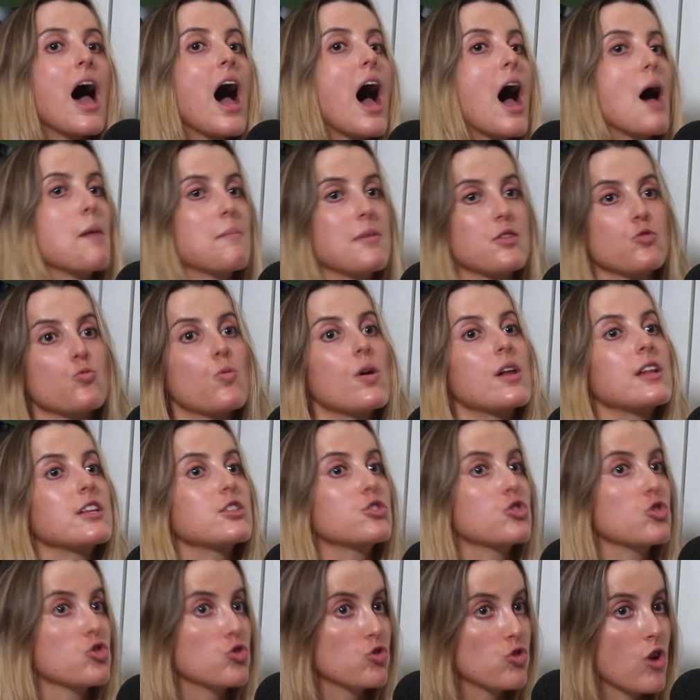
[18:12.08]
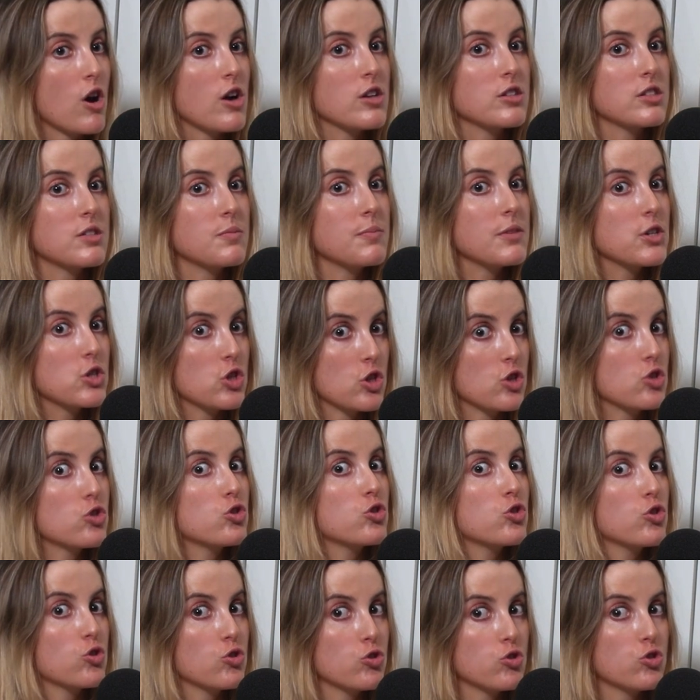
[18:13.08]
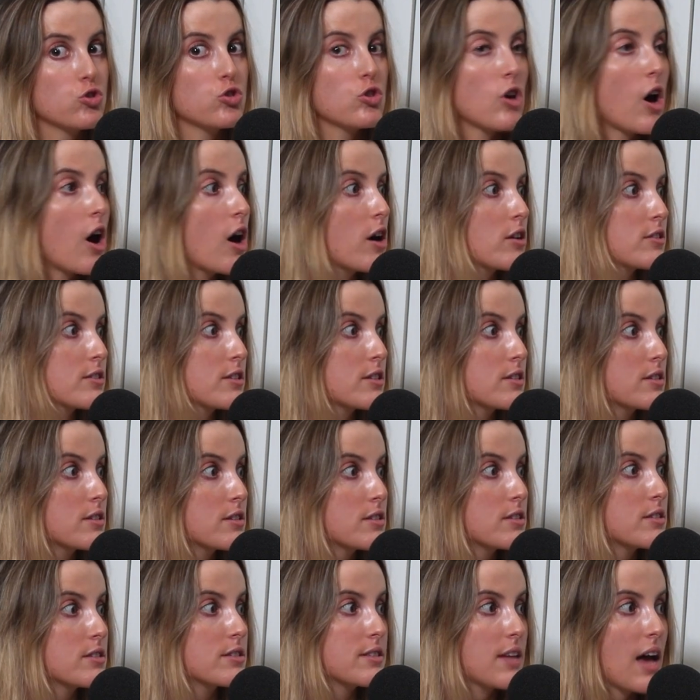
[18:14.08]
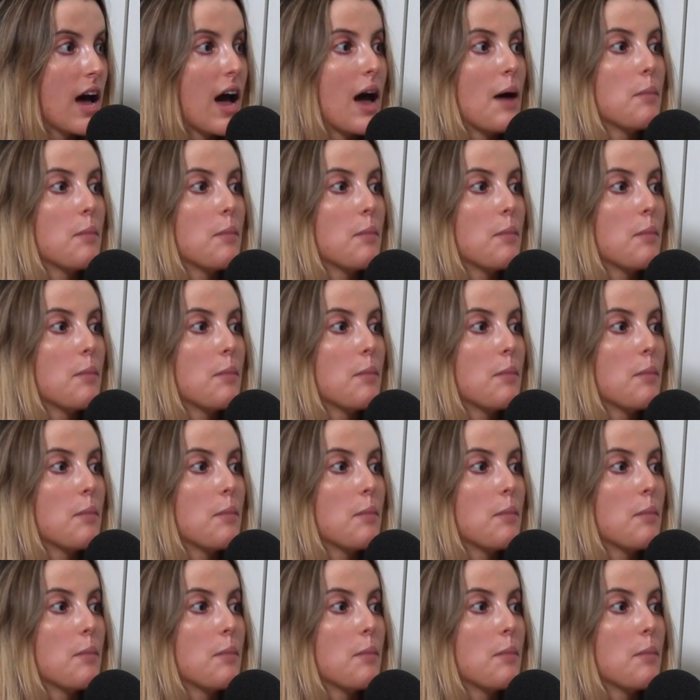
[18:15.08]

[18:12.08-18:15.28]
as well as the transmission to SARS's